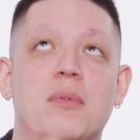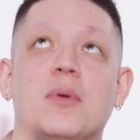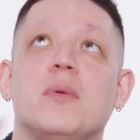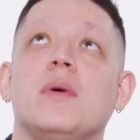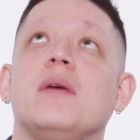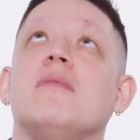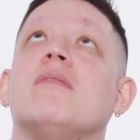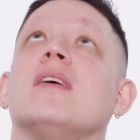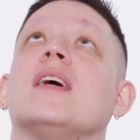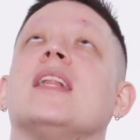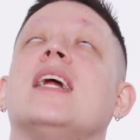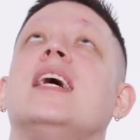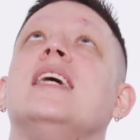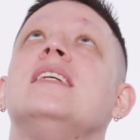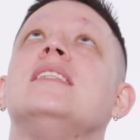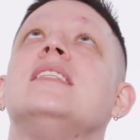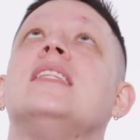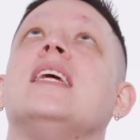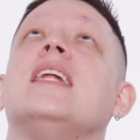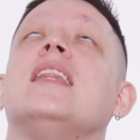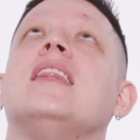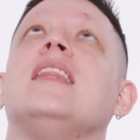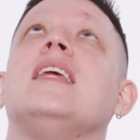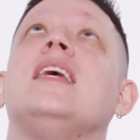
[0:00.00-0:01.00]
We
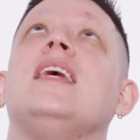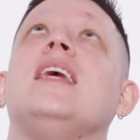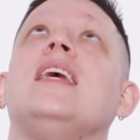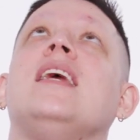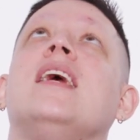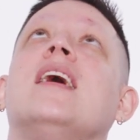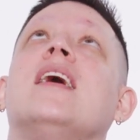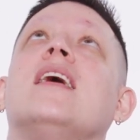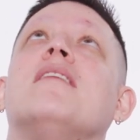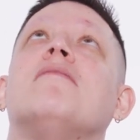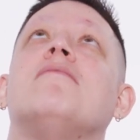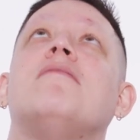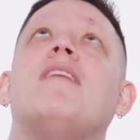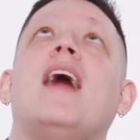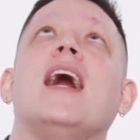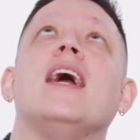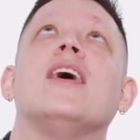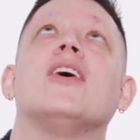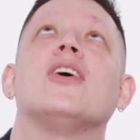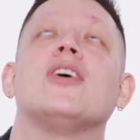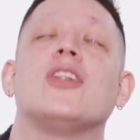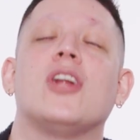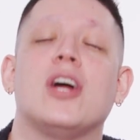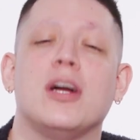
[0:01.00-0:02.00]
realized that the
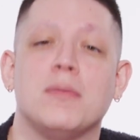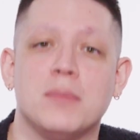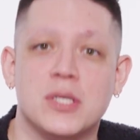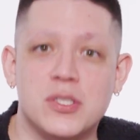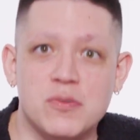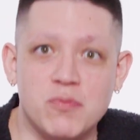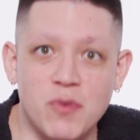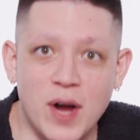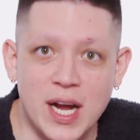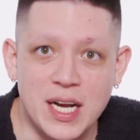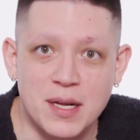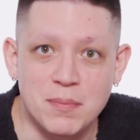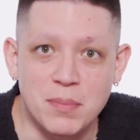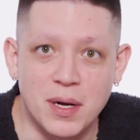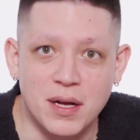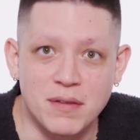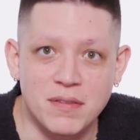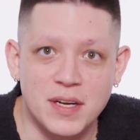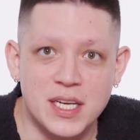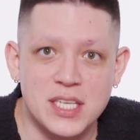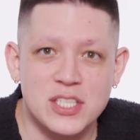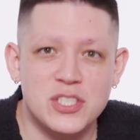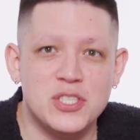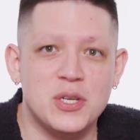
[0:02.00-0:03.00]
fire alarm is right
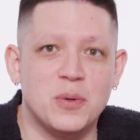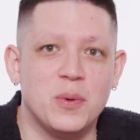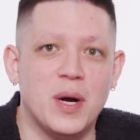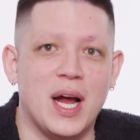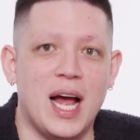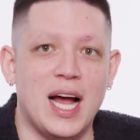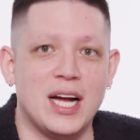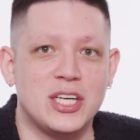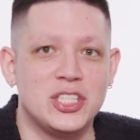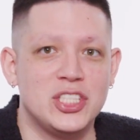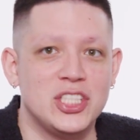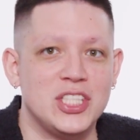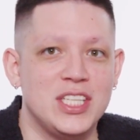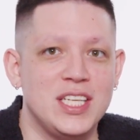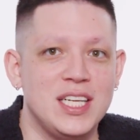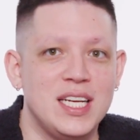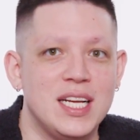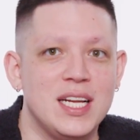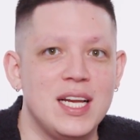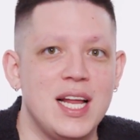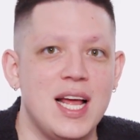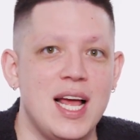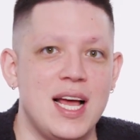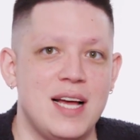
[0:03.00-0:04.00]
above us, so we're actually
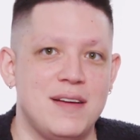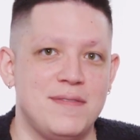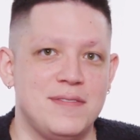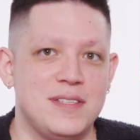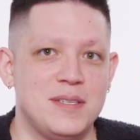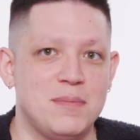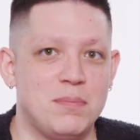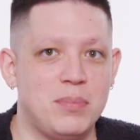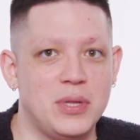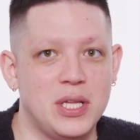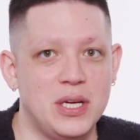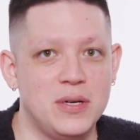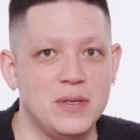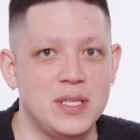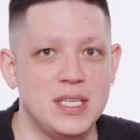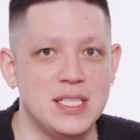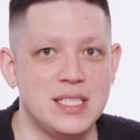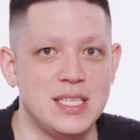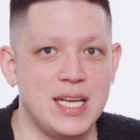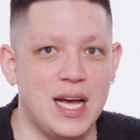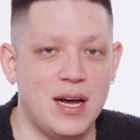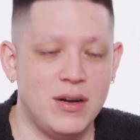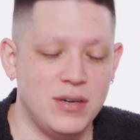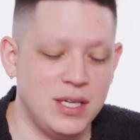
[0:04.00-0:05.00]
gonna have to blow
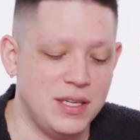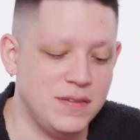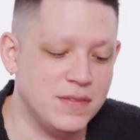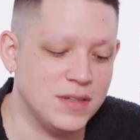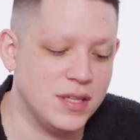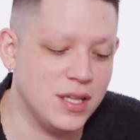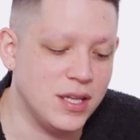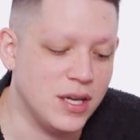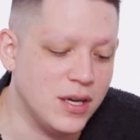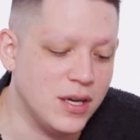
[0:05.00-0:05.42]
this out even